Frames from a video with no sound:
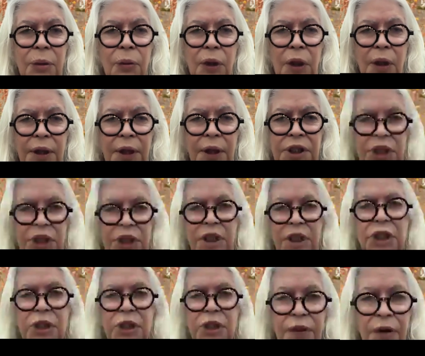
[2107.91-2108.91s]
Well, there's a
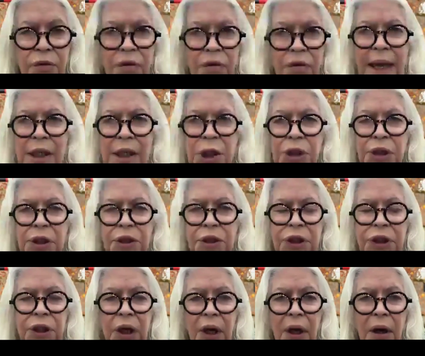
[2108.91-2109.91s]
list of the
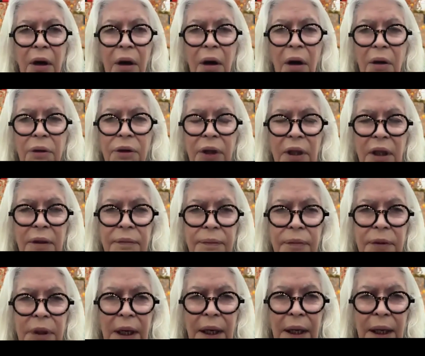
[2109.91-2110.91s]
rangers on the
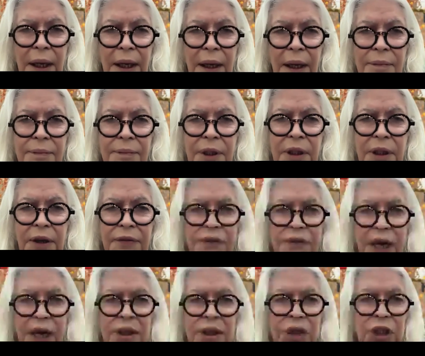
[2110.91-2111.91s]

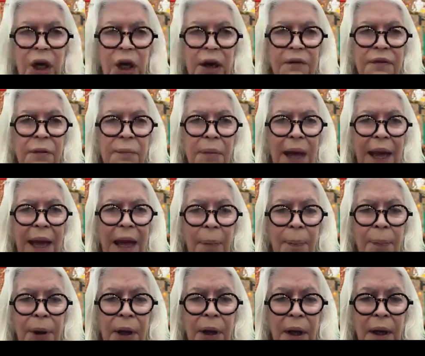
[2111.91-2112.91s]
left-hand side of the
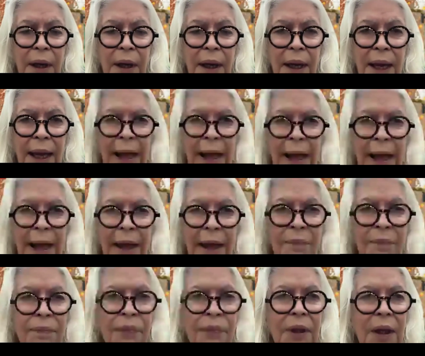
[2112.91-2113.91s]
map,
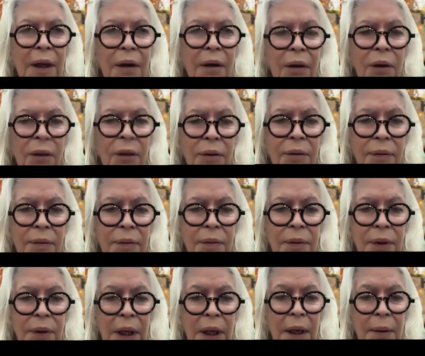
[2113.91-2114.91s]

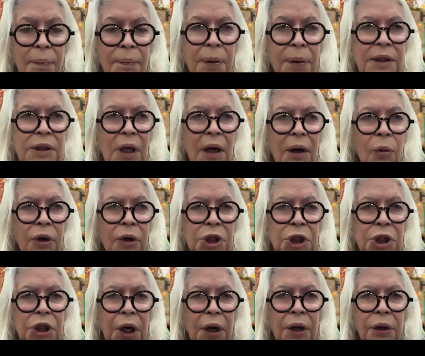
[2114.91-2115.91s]
but I want to show
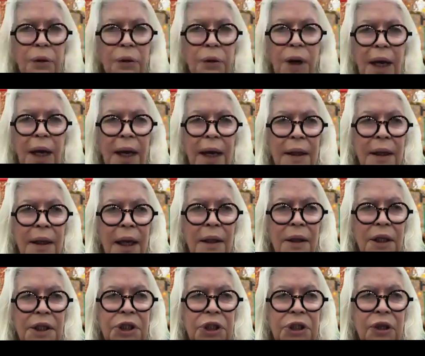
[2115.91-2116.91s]
you a list
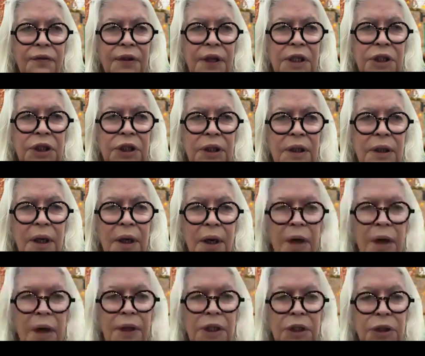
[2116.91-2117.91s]
of these
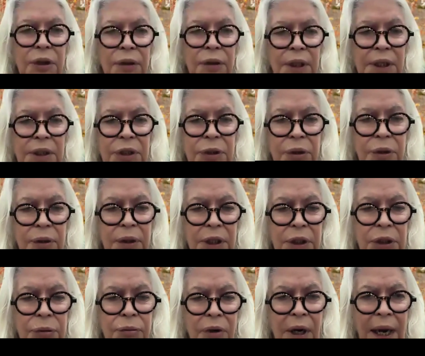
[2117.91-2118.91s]

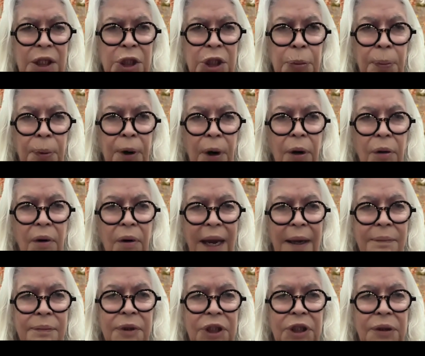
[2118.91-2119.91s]
ranger
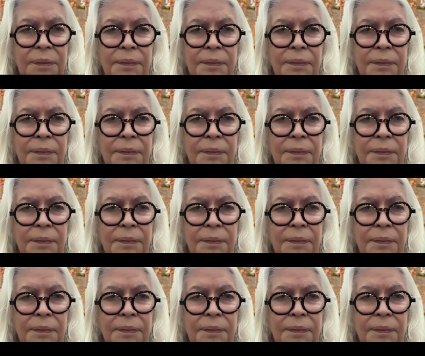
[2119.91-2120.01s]
programs,